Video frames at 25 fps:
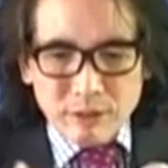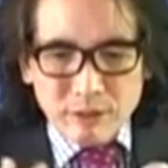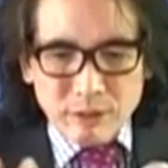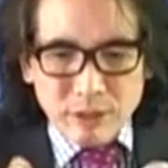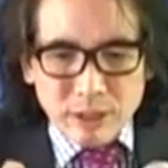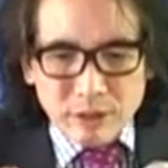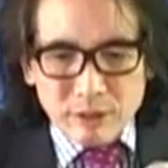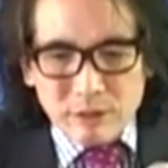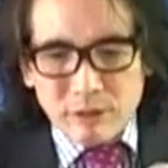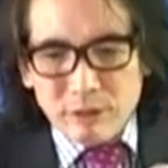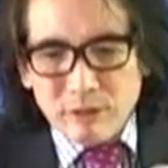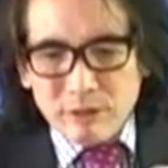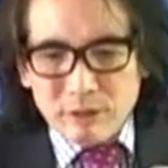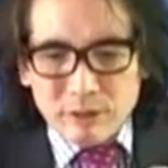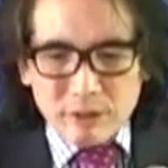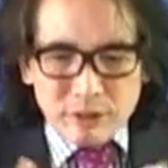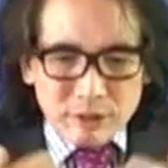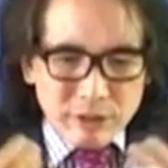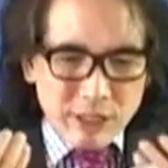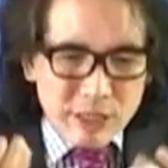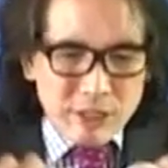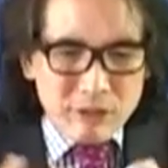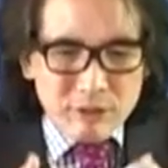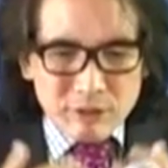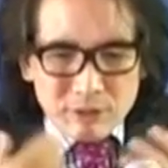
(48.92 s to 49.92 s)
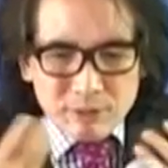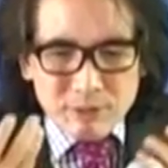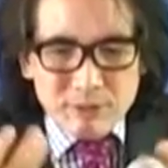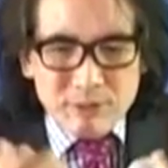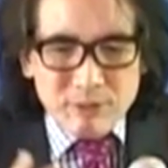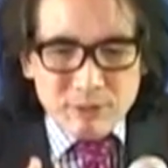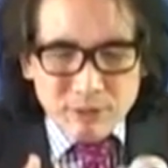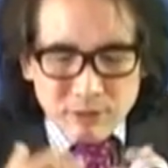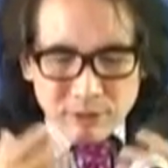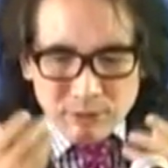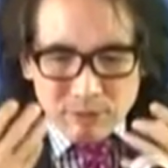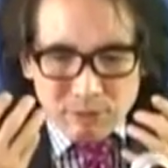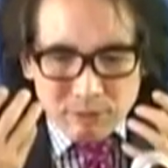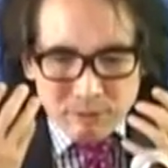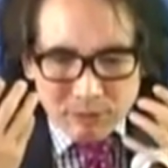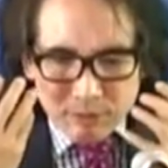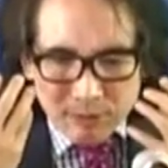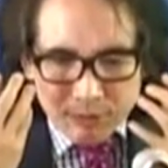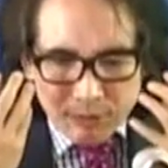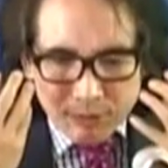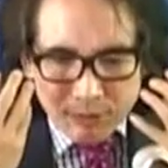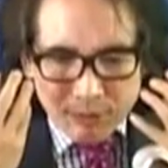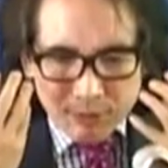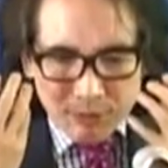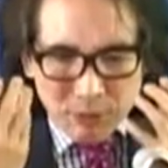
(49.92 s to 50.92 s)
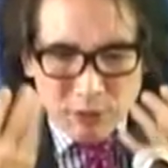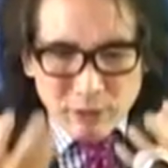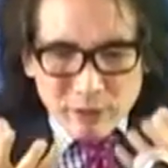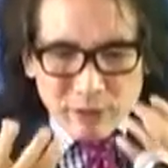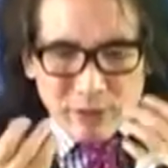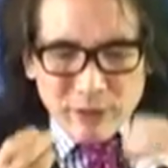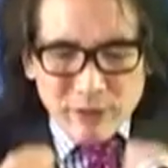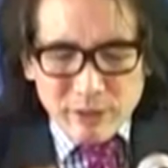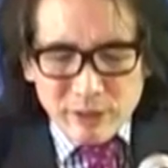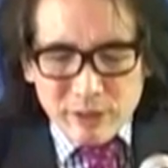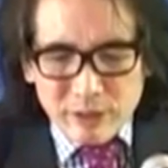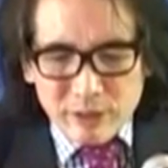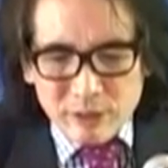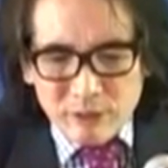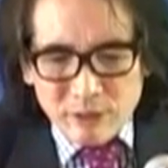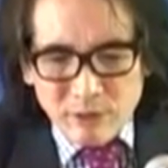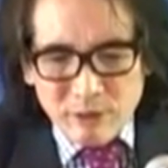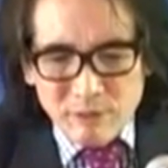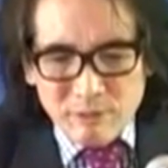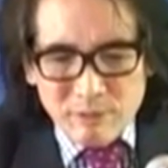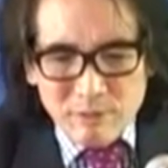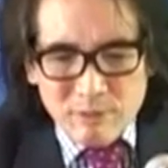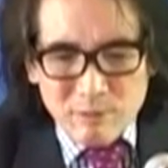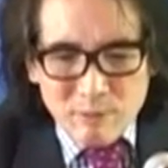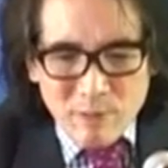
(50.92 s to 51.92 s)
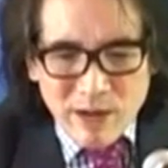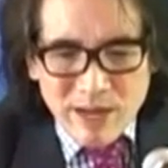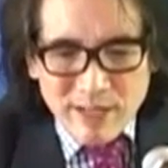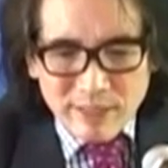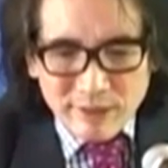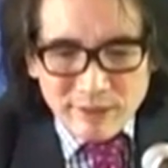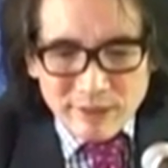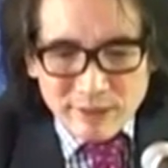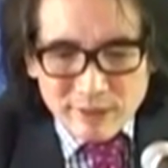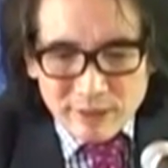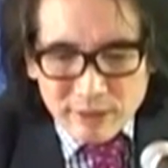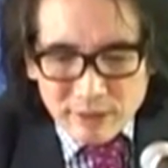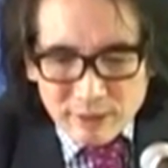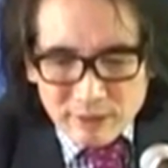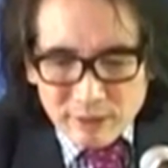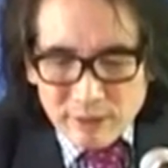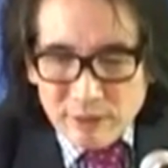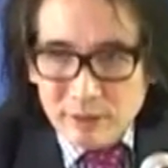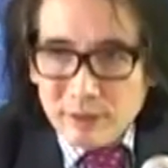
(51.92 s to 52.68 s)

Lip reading: that state of fogginess of mind.